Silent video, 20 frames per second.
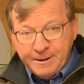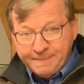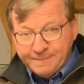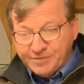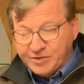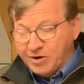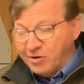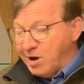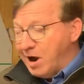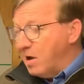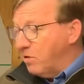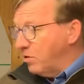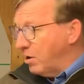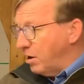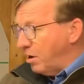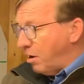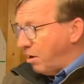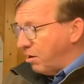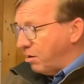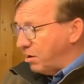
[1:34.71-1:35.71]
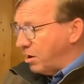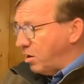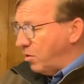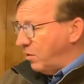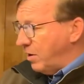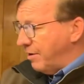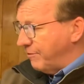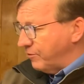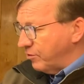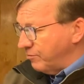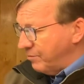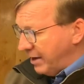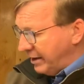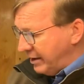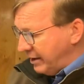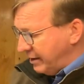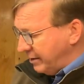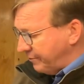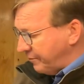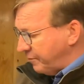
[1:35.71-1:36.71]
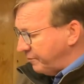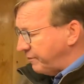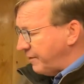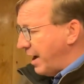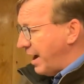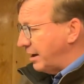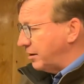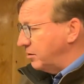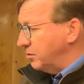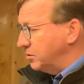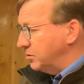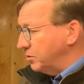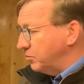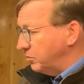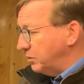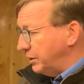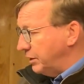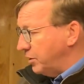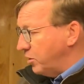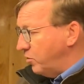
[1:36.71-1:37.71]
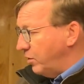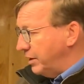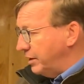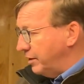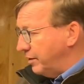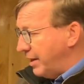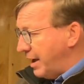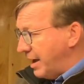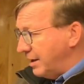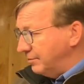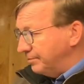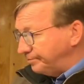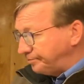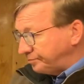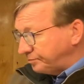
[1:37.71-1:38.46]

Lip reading: There are, however, many different factors that really go into that.